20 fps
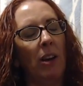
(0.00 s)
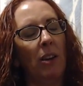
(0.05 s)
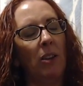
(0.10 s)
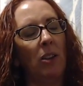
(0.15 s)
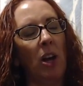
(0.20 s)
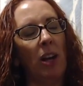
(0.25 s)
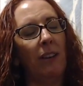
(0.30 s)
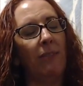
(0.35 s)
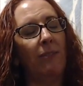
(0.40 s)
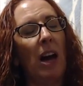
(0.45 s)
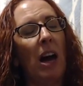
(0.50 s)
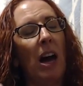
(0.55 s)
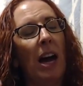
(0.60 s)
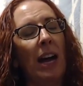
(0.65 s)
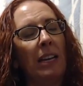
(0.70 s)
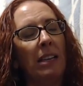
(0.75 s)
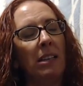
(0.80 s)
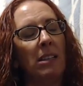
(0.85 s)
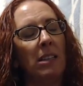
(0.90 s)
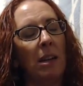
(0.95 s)
a lot of
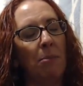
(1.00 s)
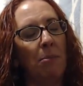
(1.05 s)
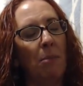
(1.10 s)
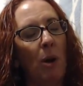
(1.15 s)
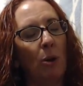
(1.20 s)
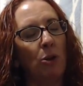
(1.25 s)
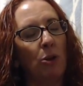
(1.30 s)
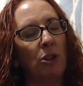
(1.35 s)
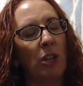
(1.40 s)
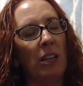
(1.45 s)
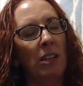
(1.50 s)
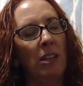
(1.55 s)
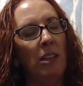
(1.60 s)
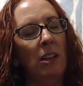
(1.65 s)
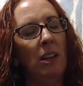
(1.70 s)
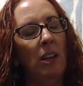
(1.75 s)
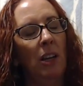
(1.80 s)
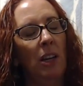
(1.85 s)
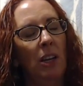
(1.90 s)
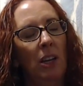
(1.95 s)
heightened
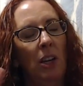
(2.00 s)
emotion,